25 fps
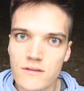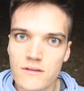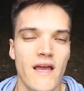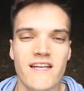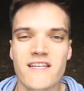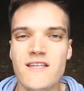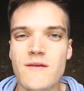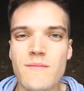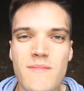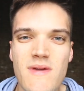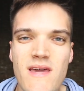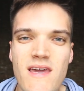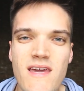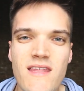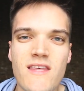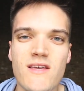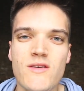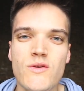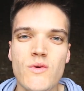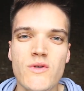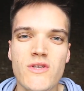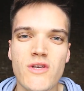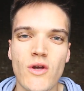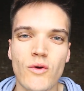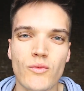And to me,
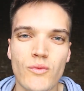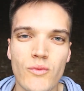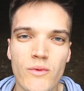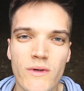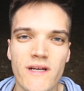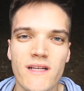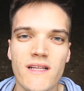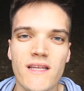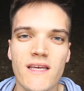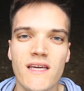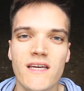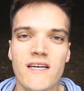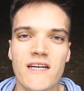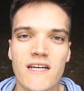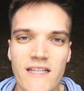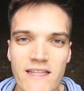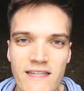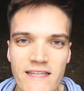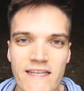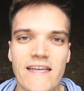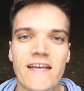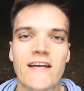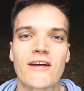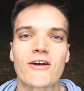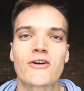this was a really
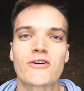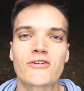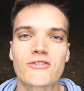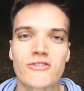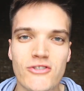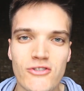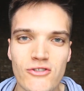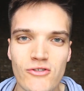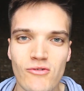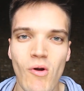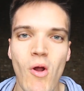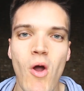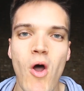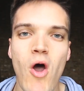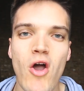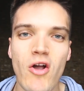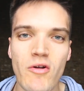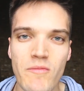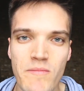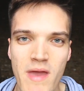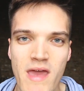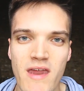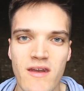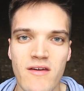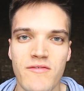clear,
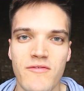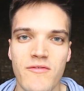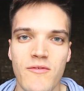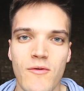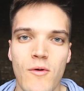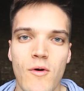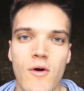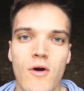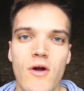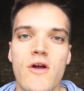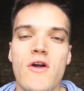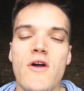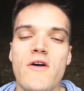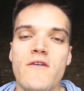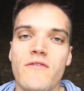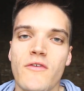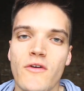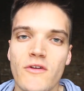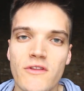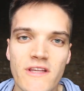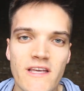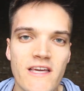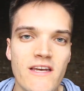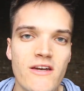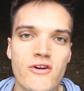strong metaphor
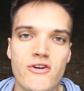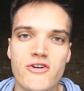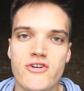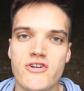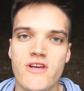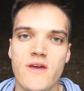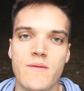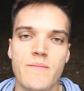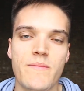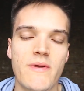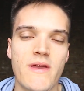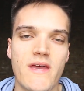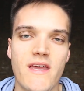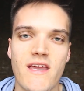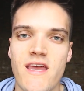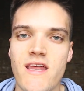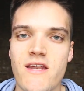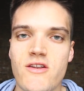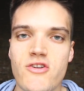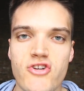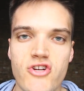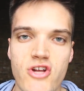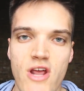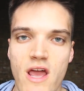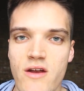for leadership
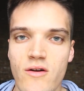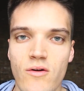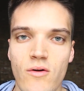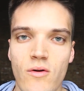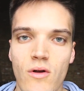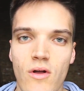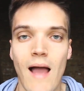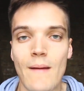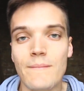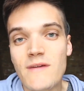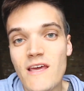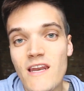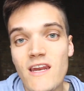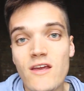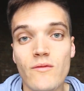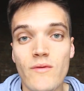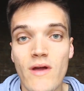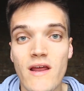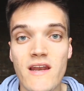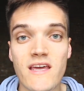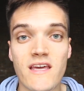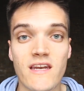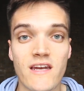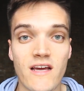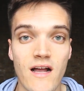in general. I'm getting
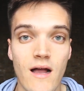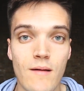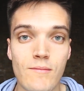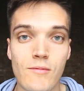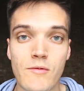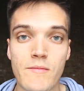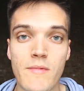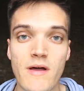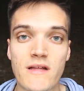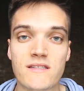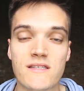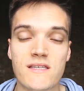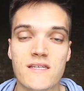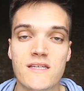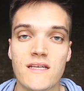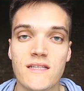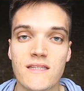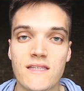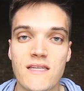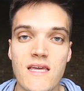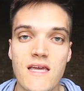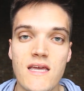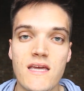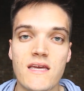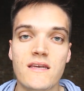ready in a couple months to
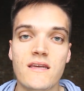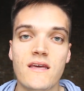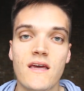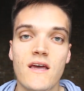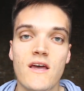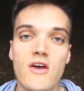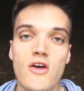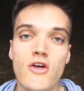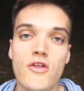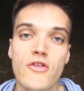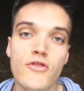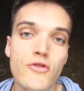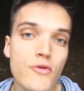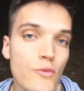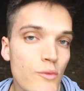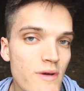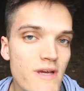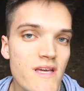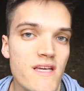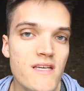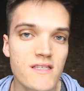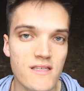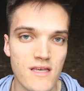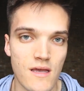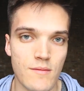lead
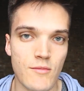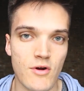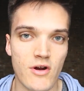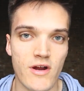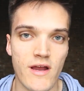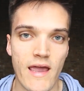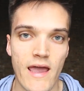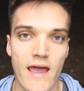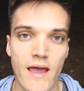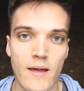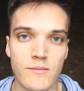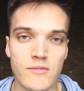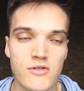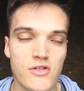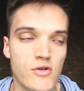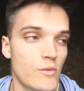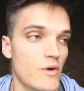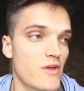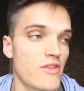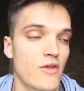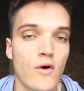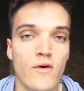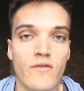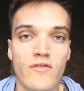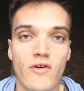three summer camps
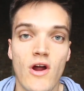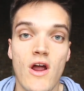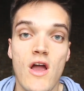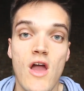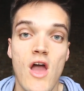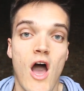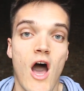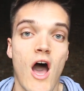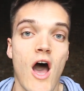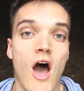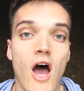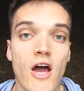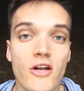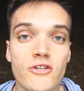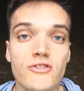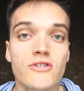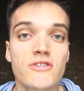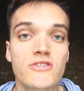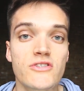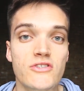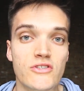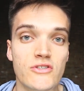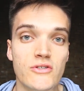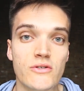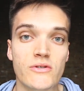with over
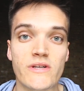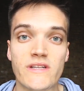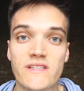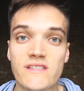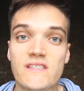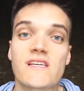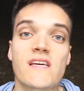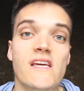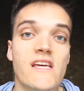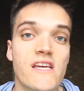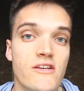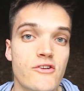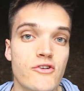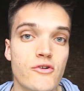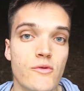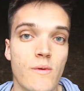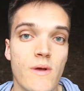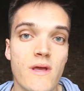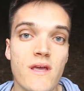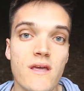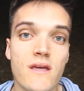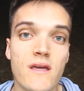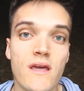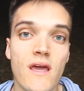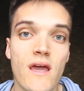100 students each
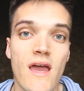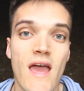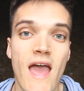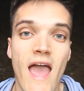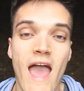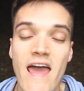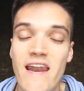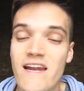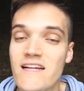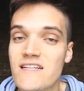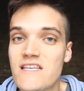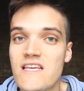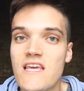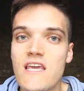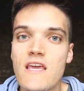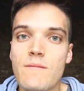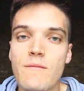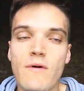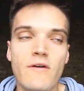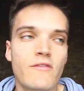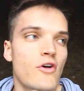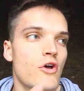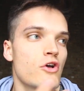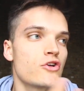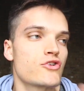week and a
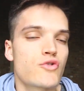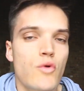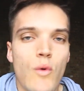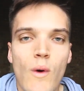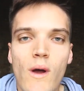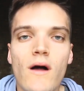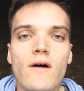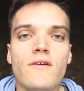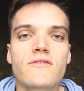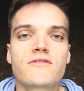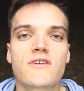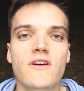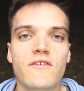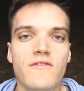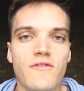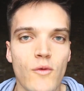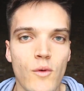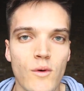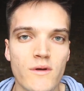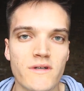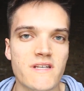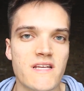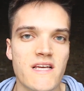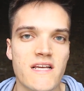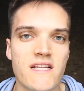team of 12 to
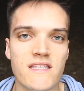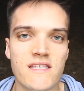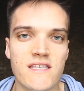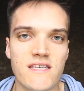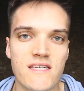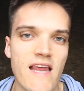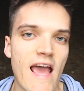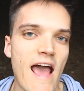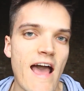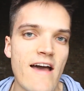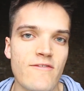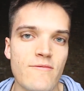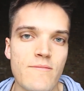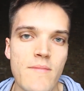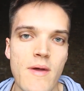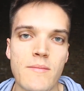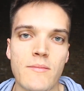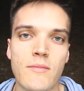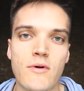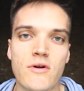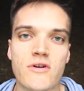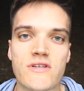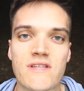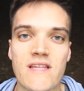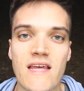14 staff
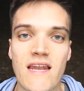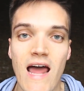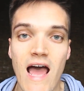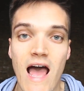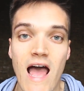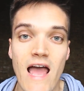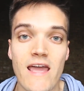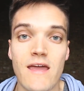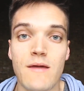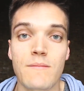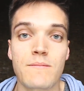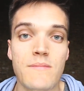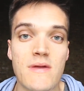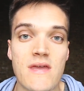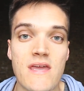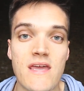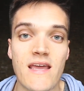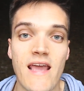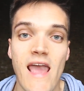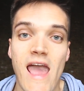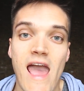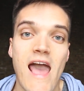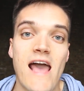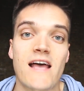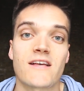members that I am
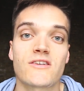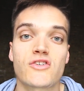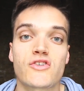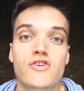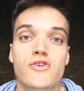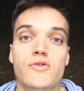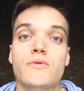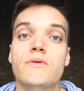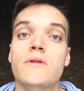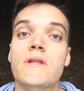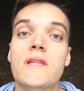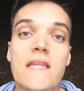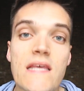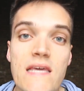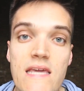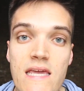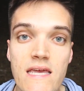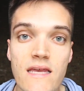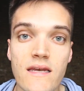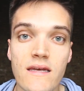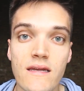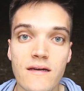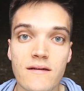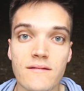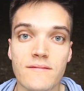being asked to
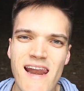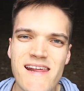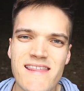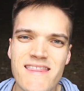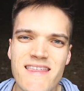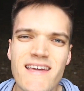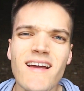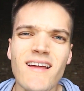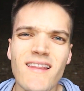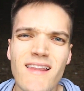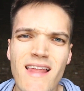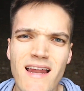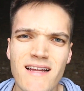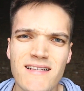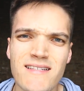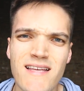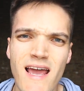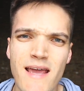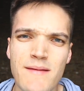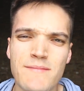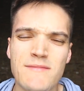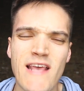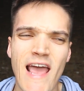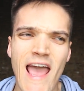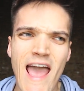lead. And I think a lot of
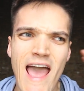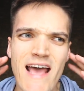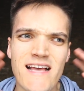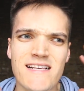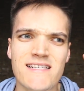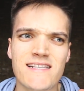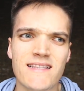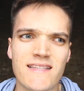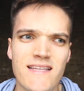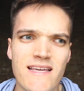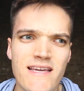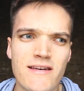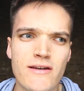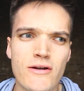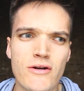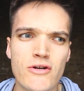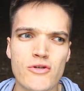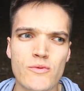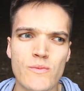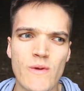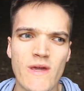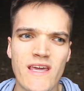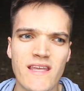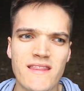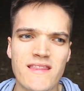times as
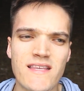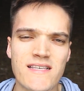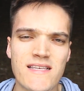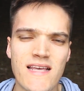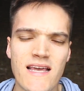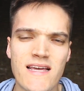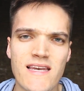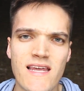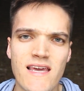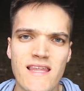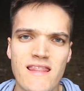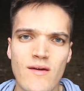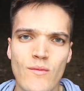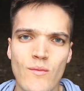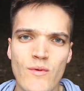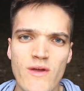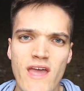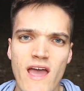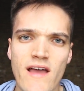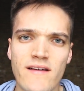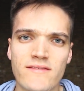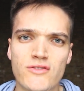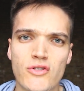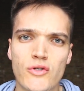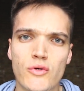leaders, we get this idea that
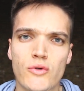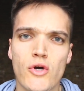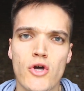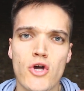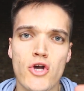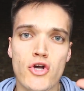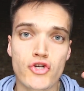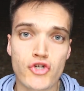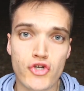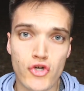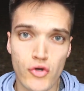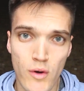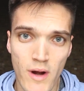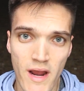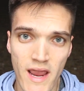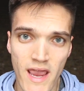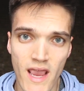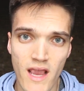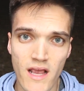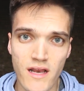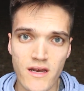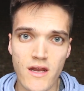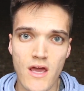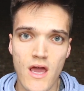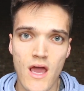we have to
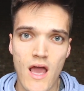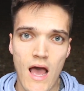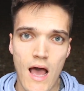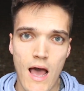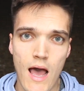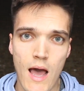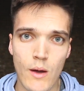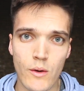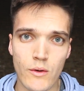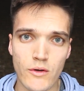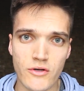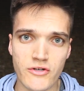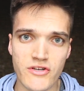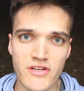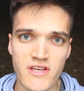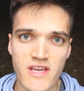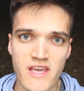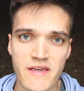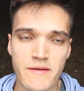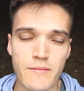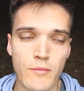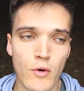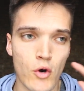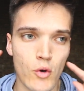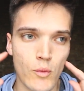train our
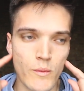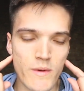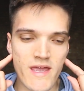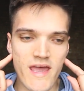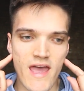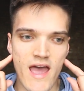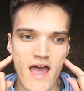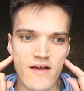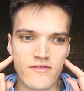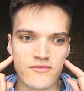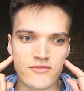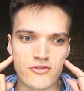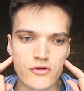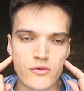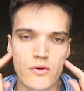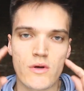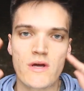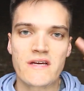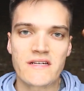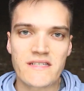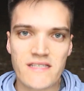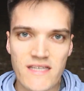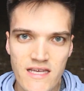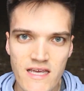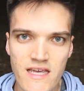team or we have to
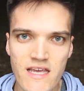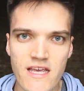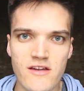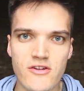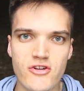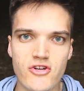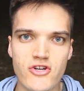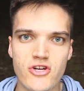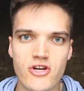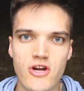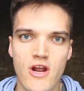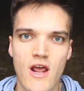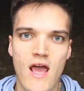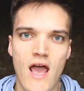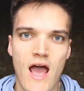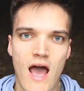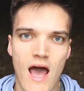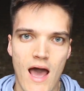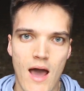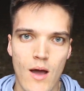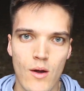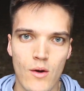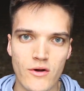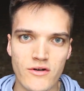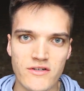teach
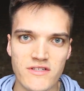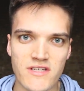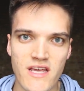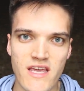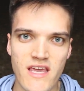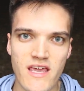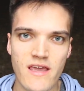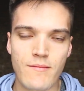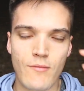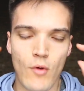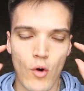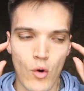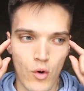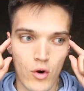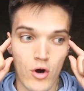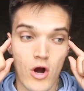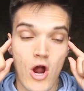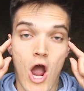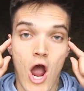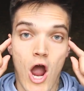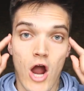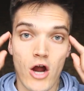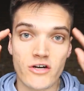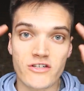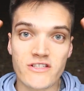our team, or
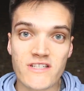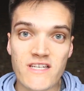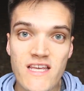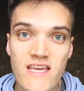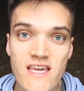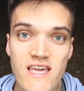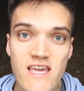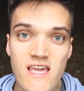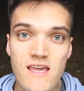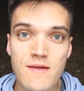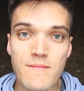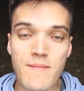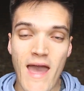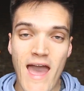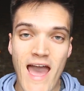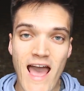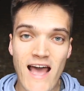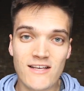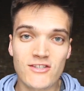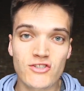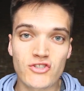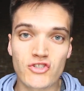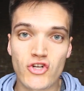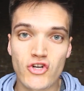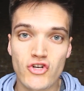our team
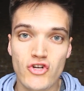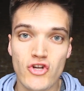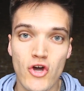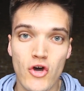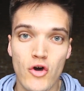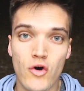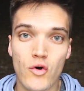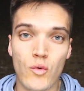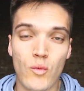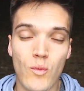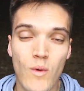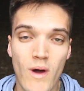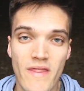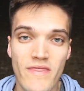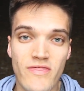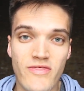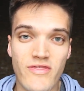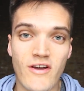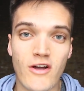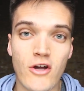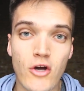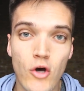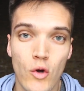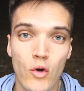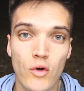has to know what
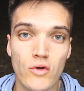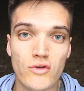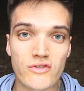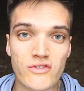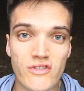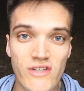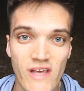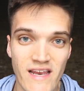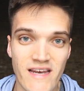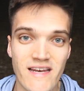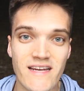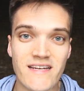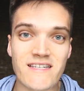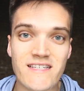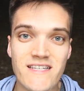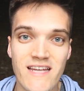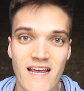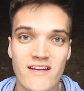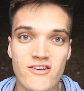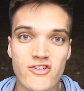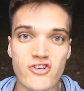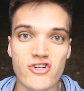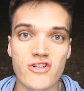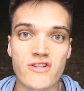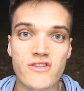the goals and
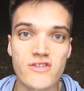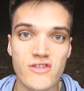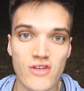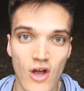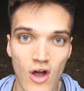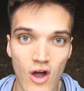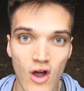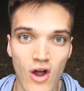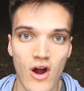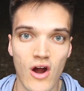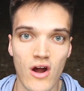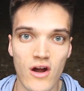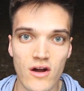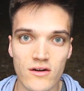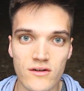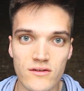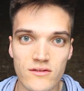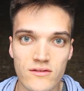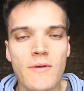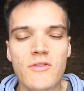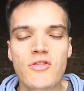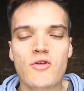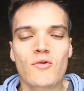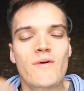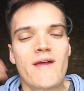intentions are.
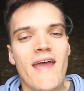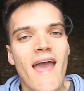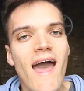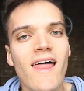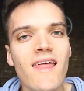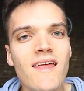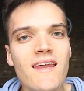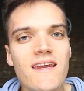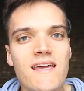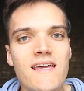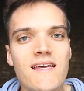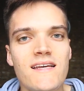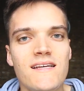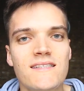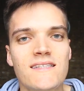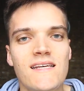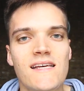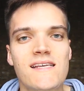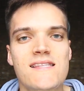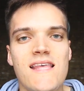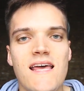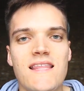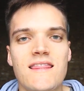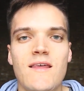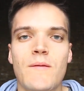But the reality is,
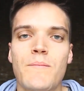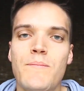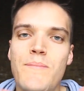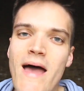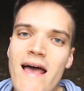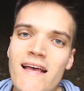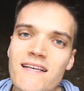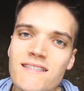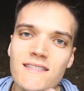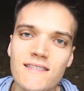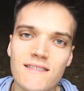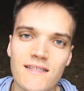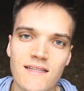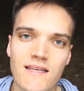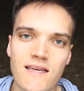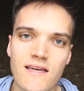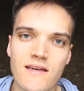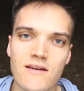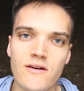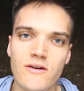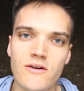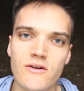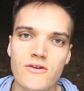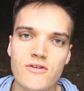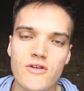is that the best
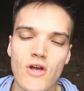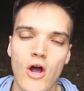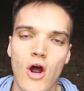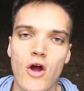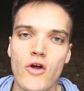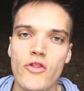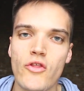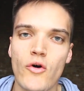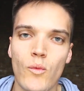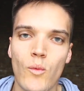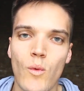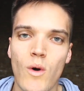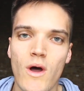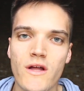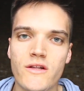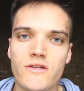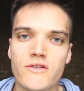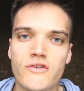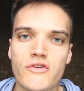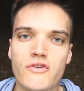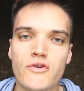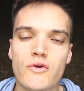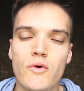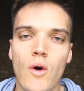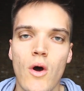leaders are the
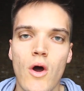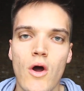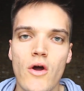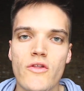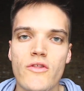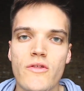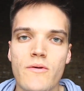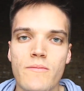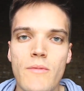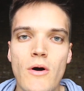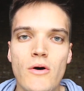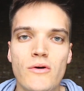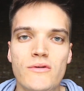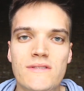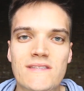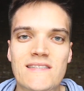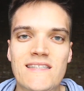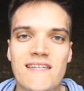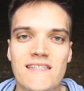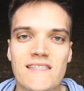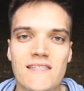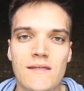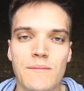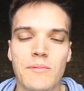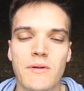ones who are the most
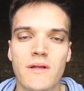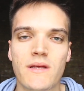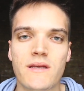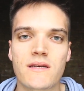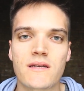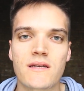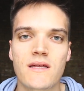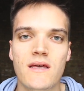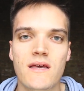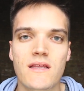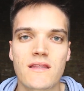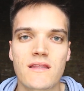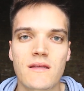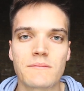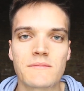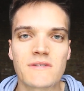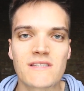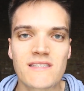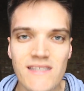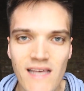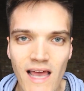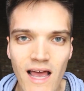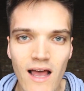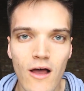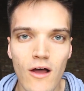disciplined
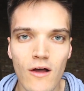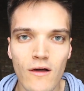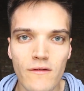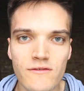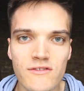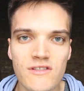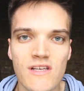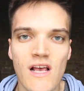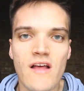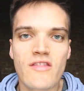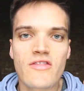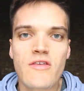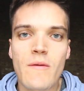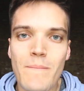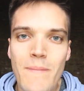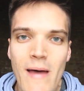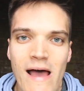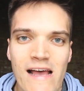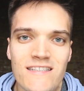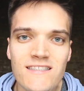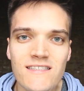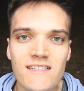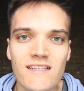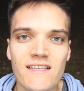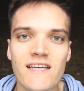themselves. The
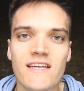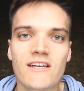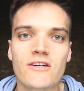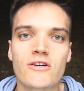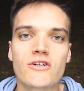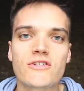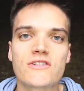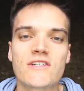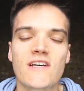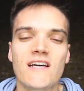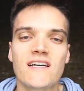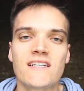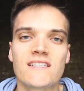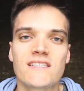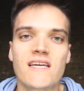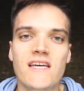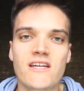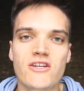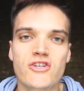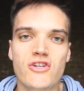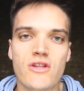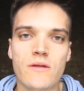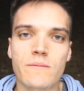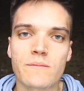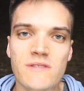best leaders
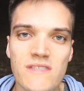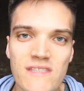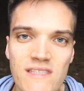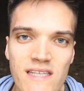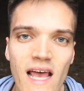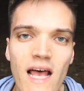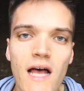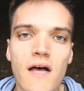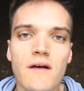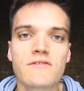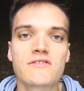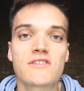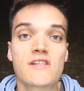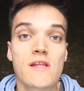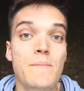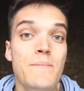teach themselves.